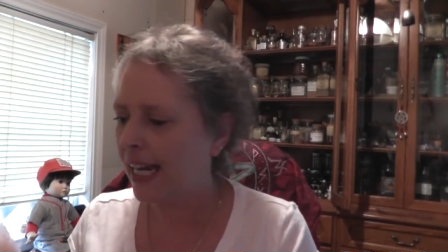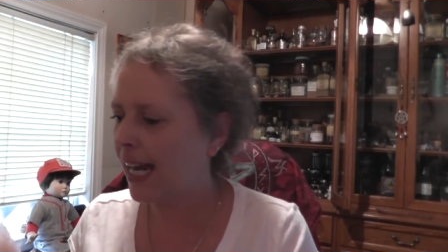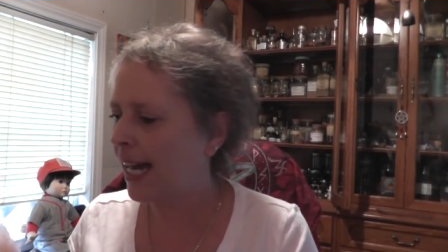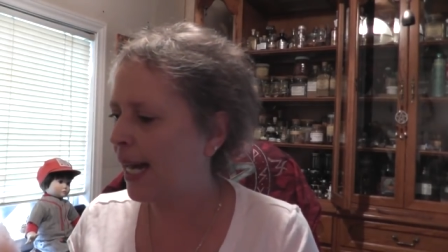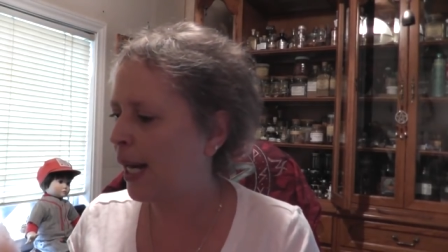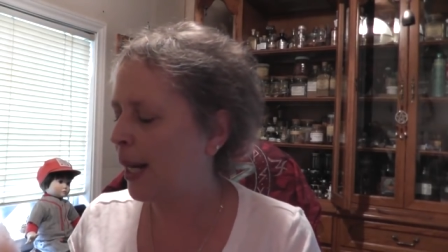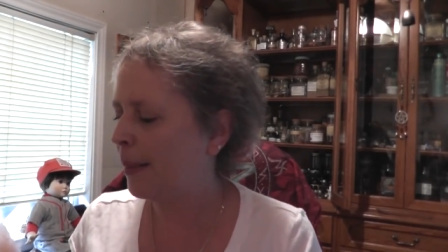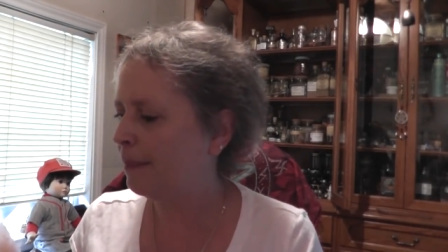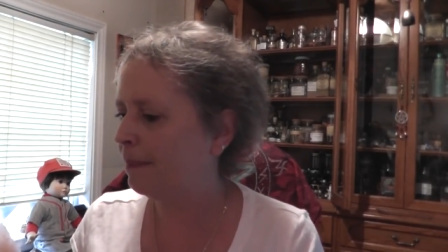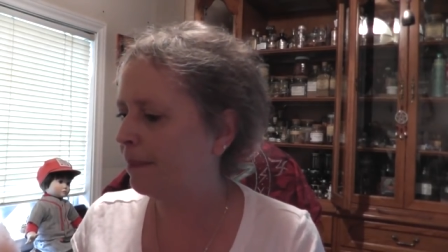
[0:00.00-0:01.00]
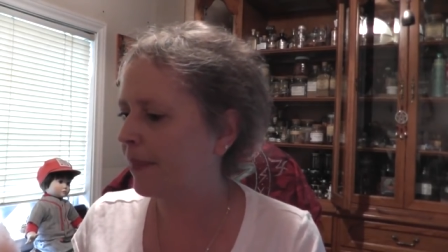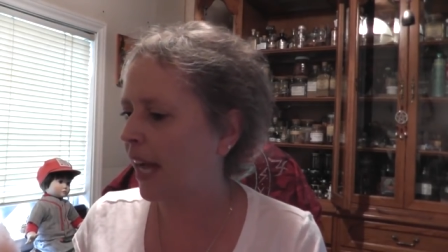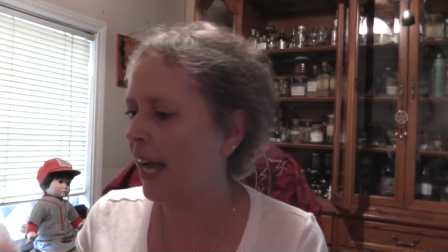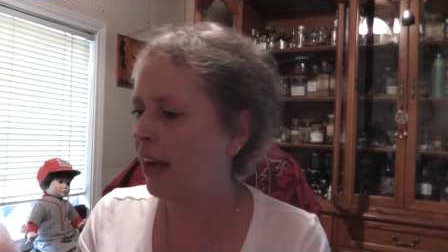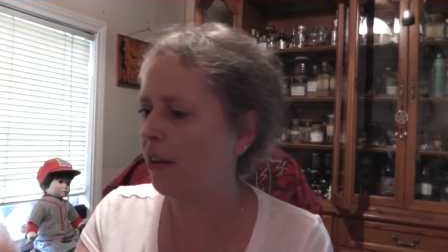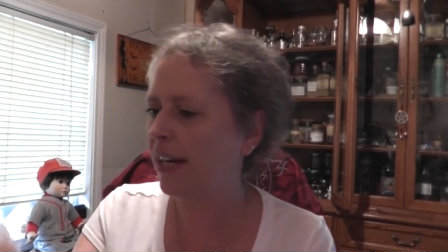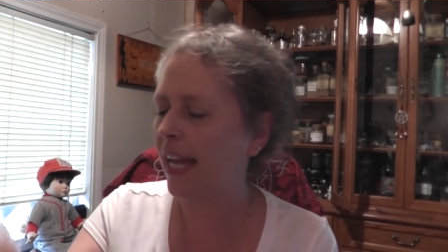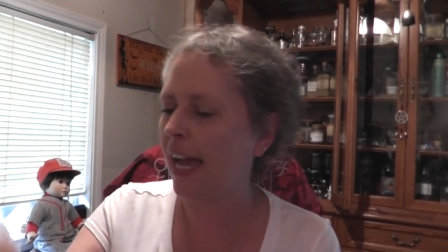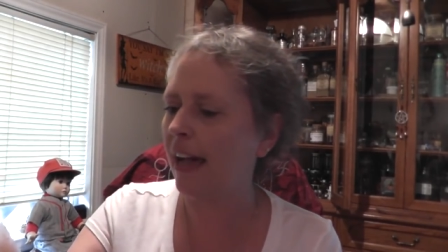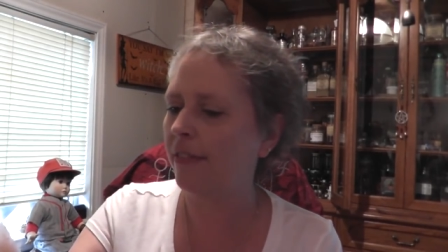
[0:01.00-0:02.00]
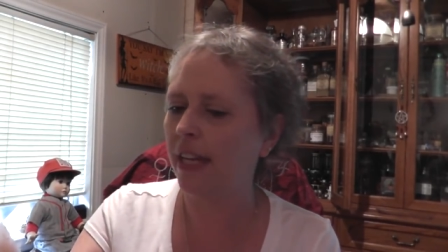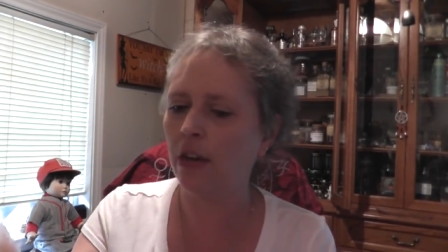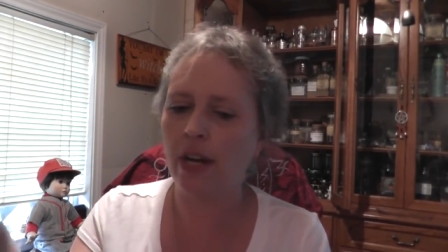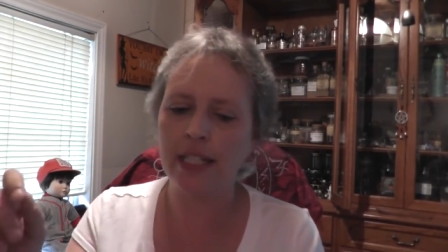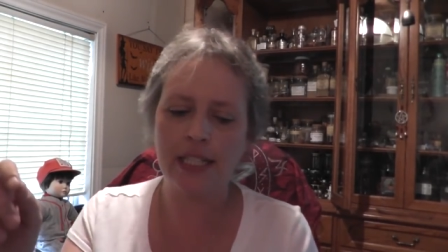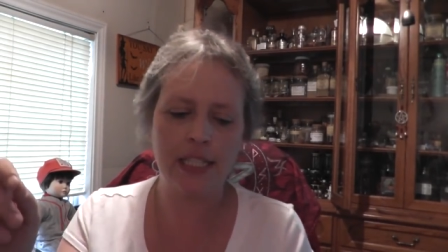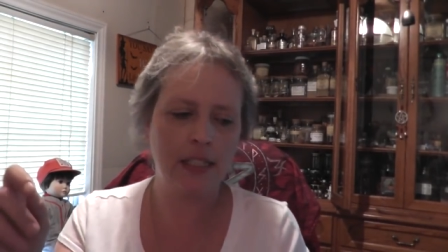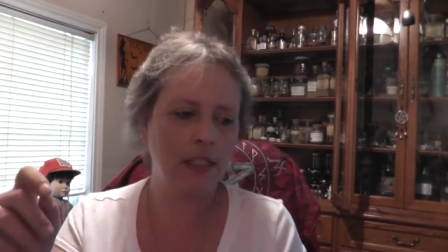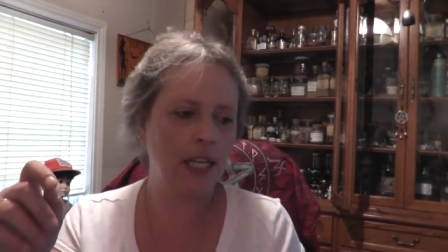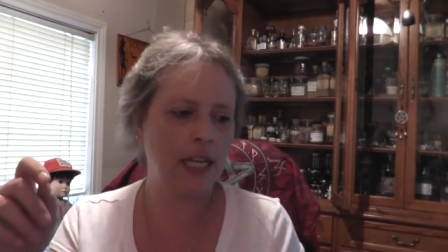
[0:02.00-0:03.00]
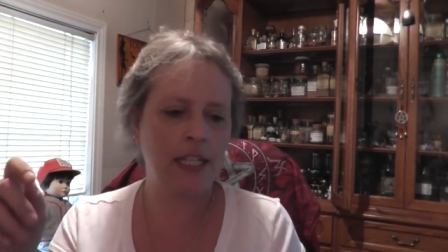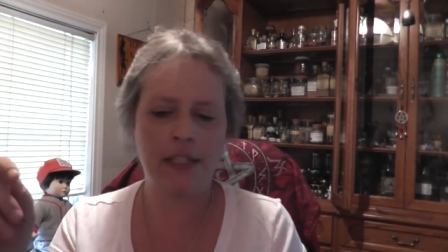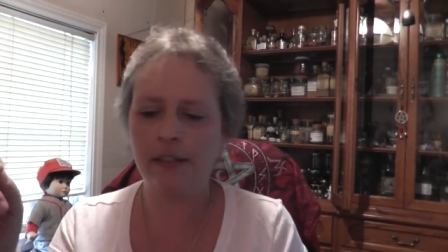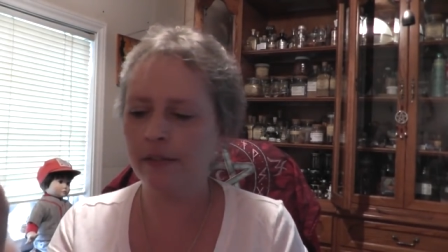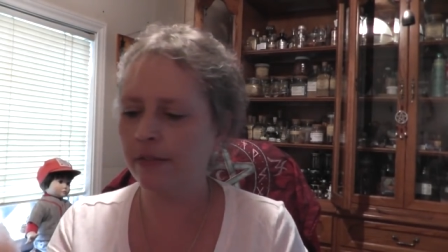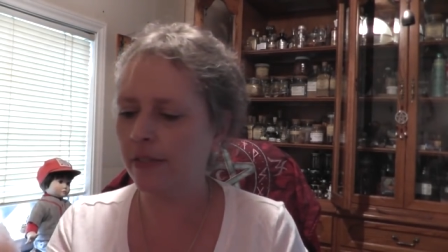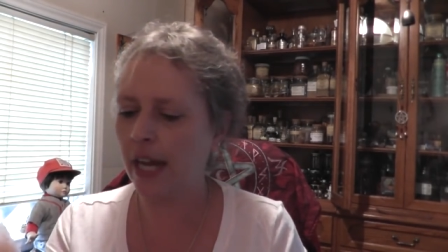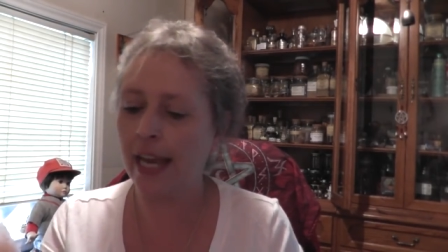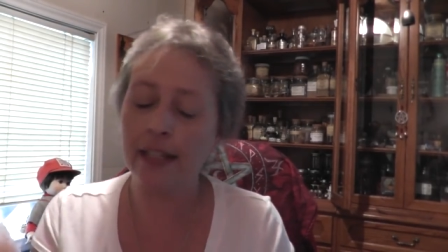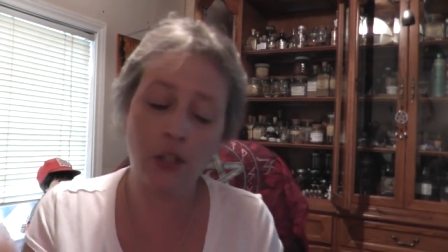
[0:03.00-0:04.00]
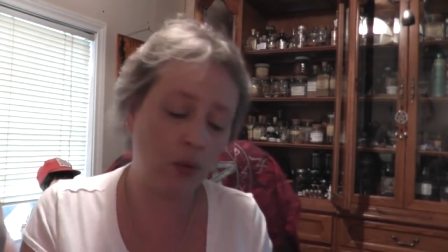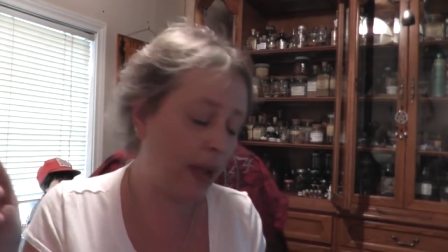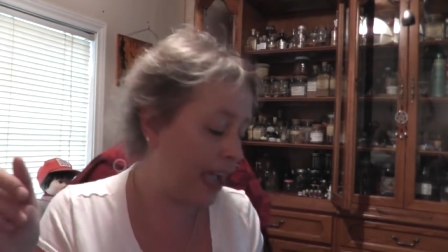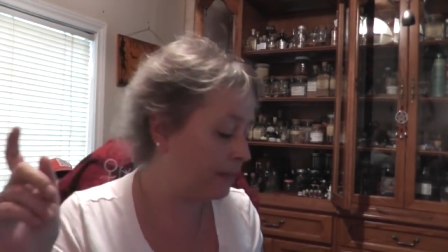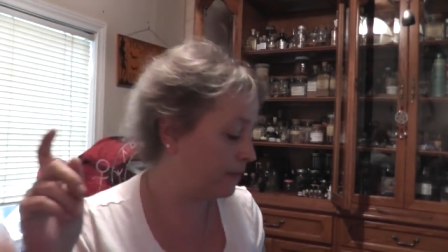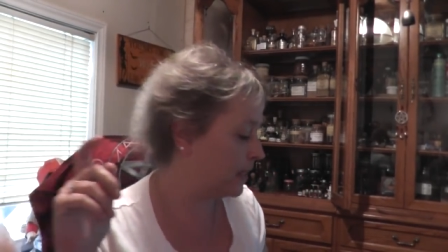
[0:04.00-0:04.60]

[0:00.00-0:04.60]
I already have a great deal of, I do have